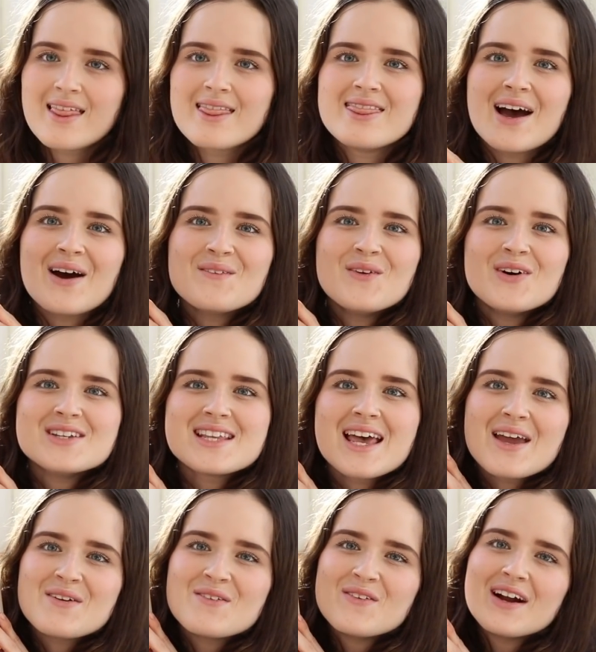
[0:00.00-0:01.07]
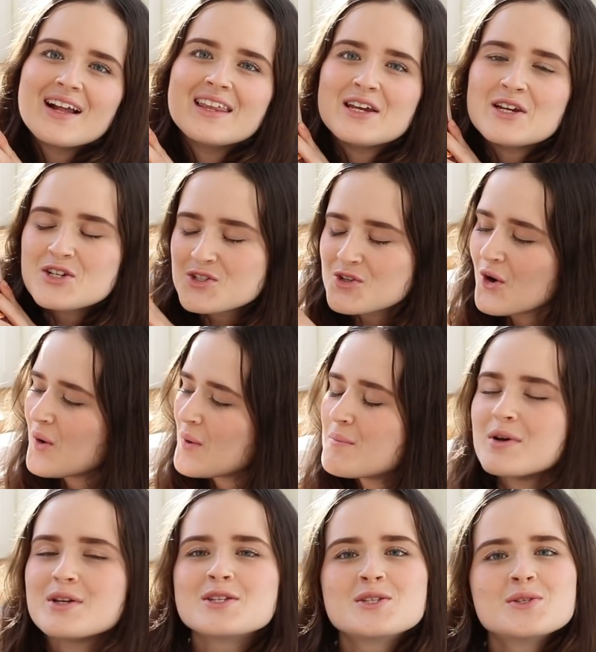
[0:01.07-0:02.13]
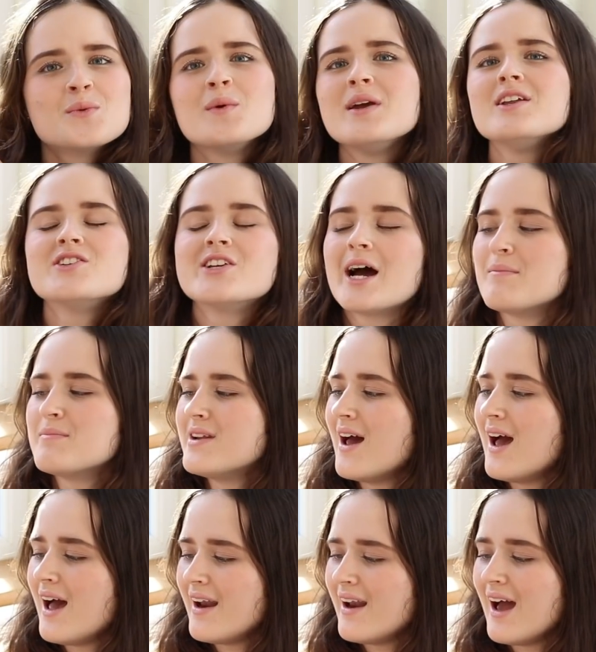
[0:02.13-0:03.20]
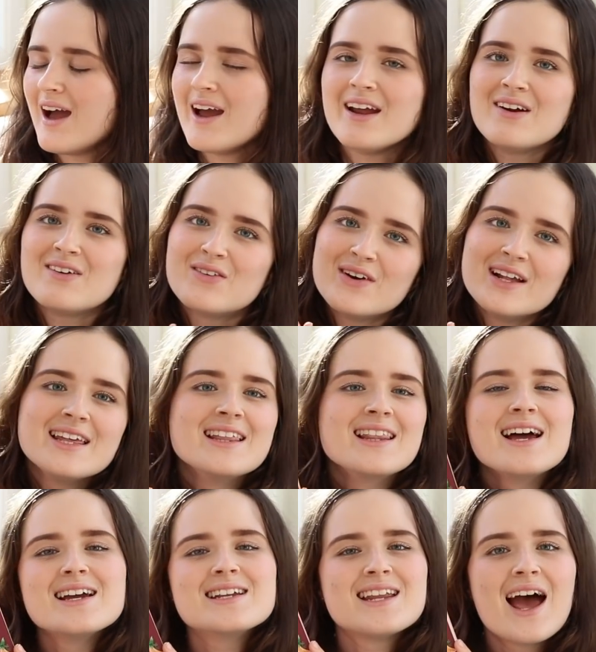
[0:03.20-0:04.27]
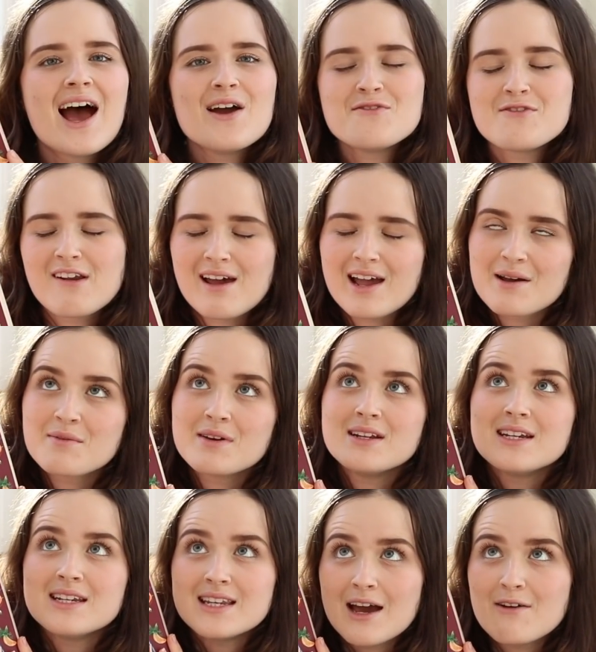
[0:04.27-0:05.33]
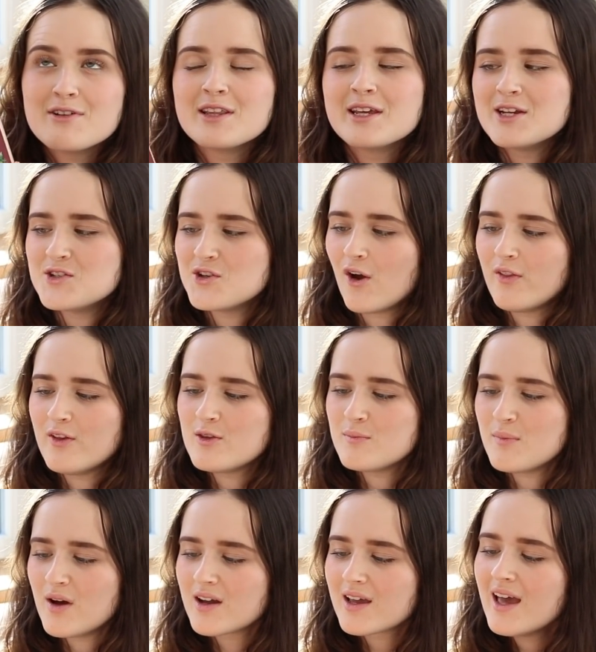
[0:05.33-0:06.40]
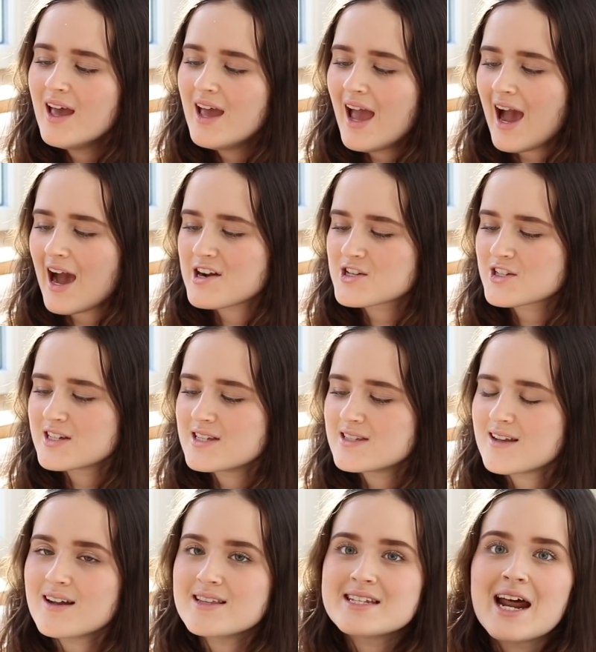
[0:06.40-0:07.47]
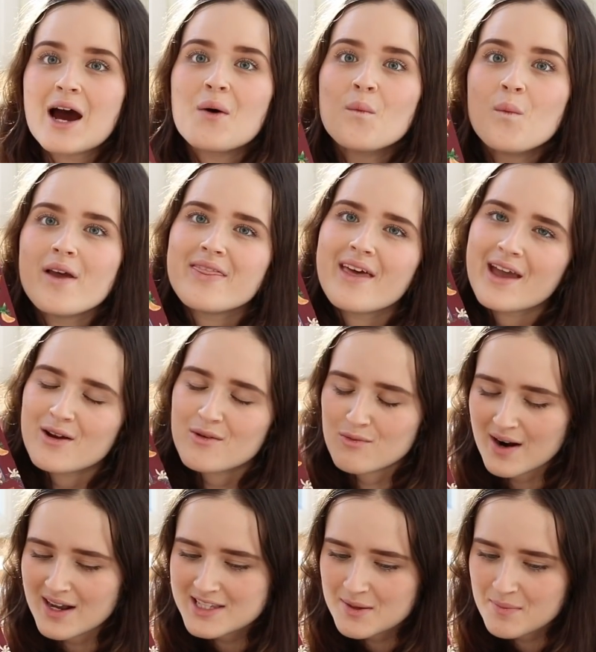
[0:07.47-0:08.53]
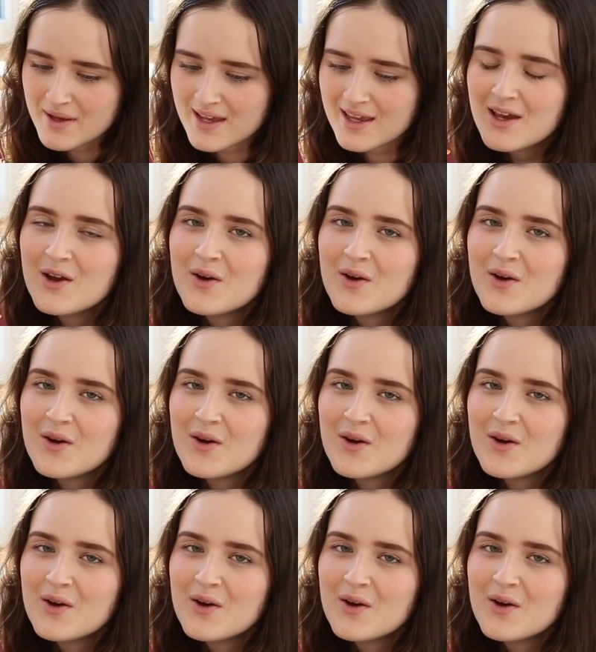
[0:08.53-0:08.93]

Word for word: That was a really short but sweet chapter, and I really liked it. I feel like I'm going to definitely enjoy this book. I actually started out with a recipe,